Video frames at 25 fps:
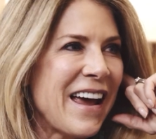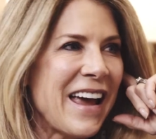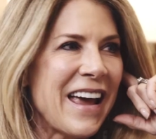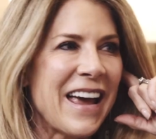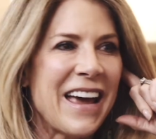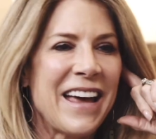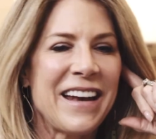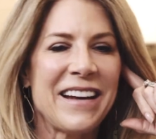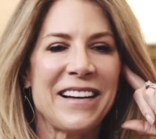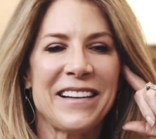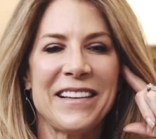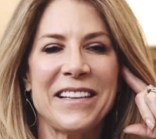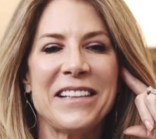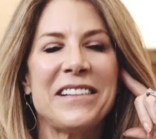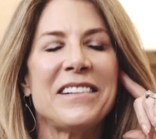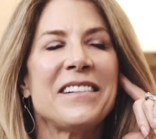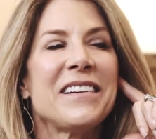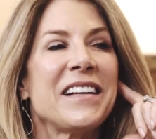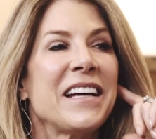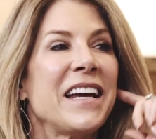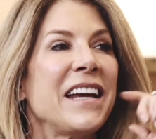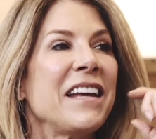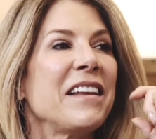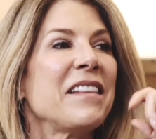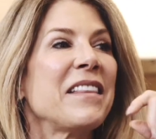And
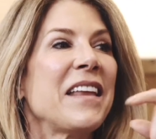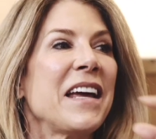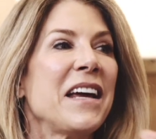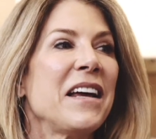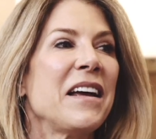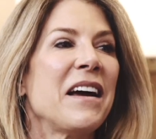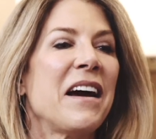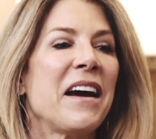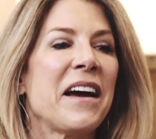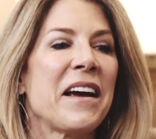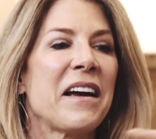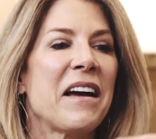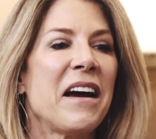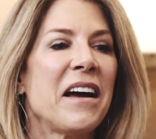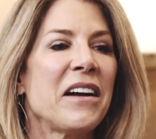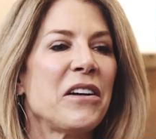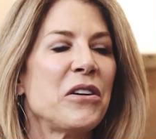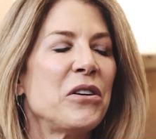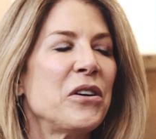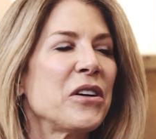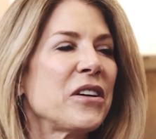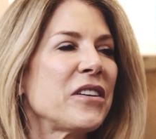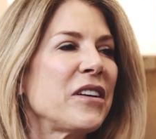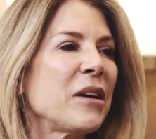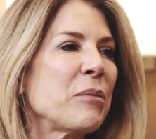literally, I got
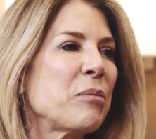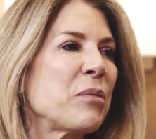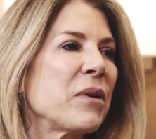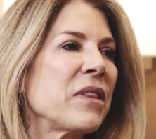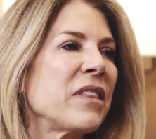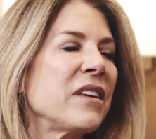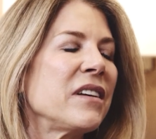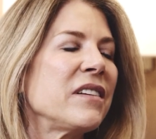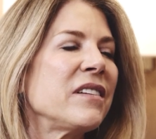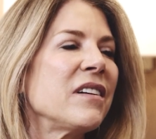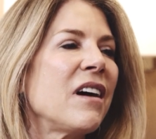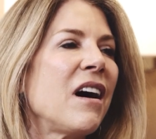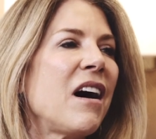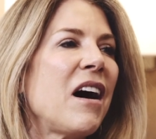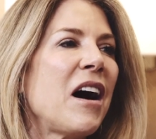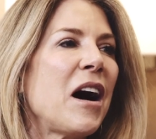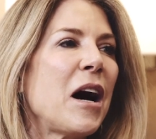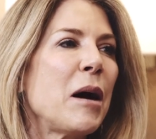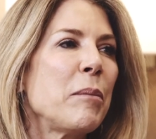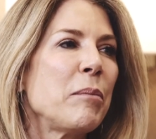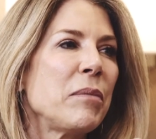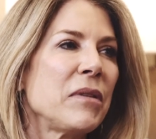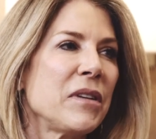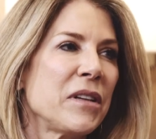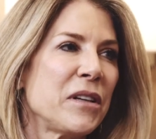hooked up with the
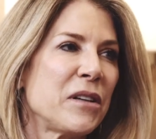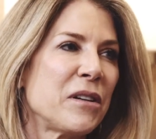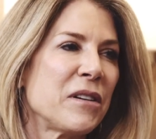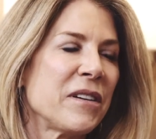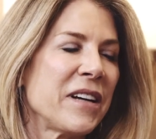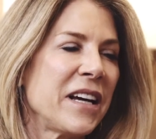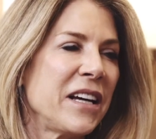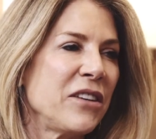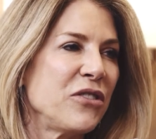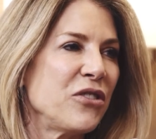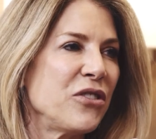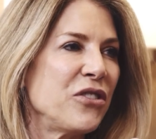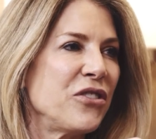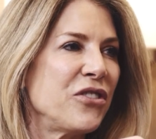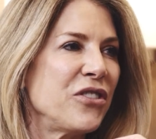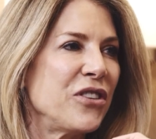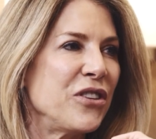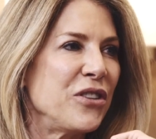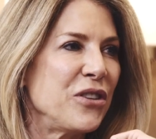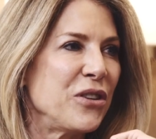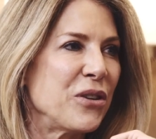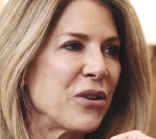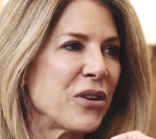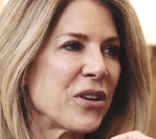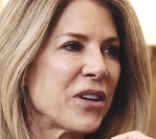top literary agents in
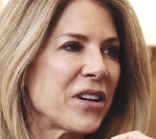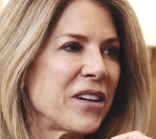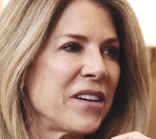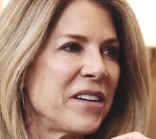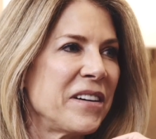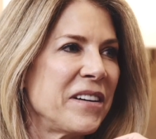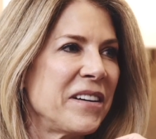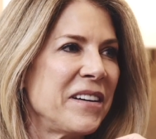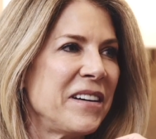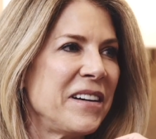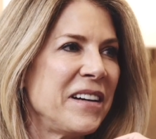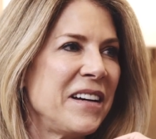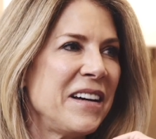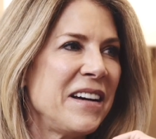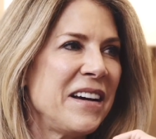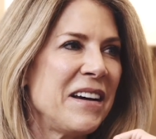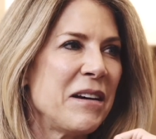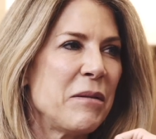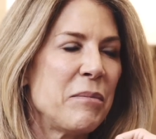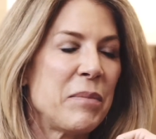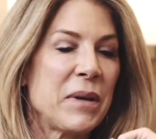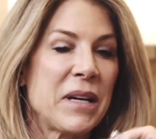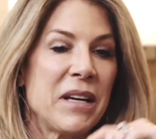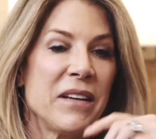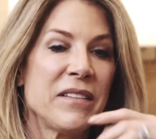New York
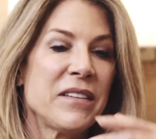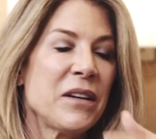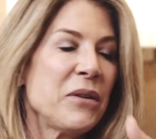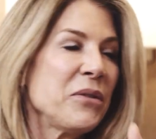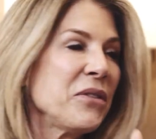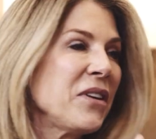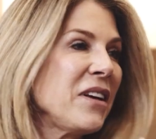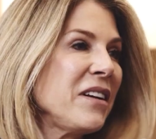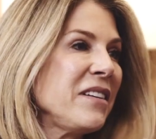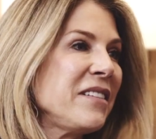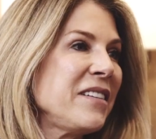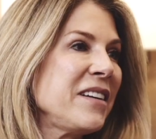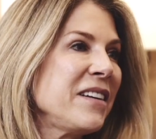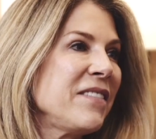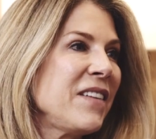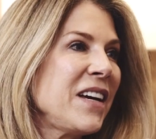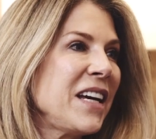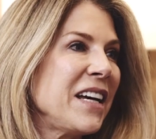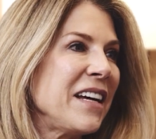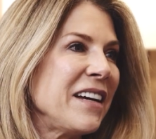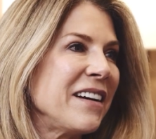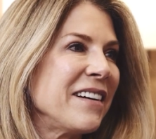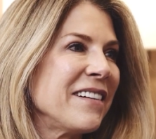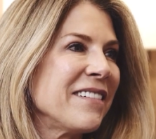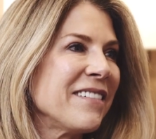because I was on
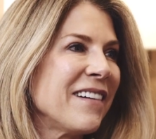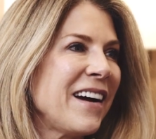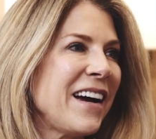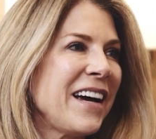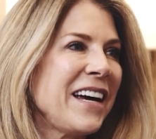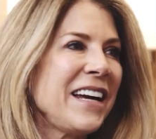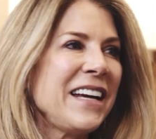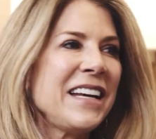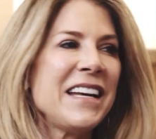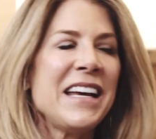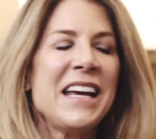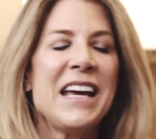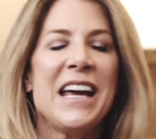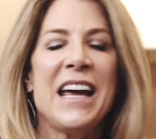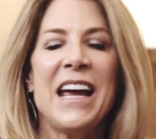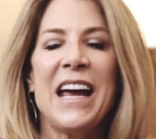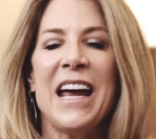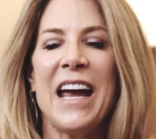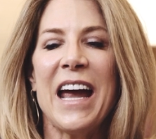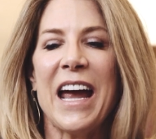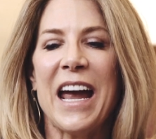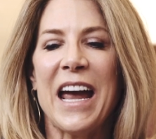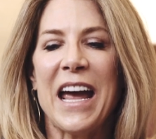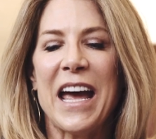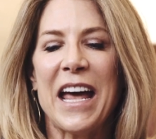TV, right?
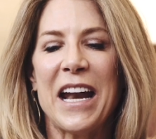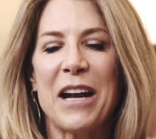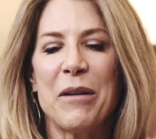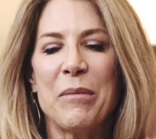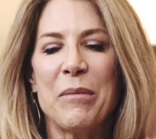And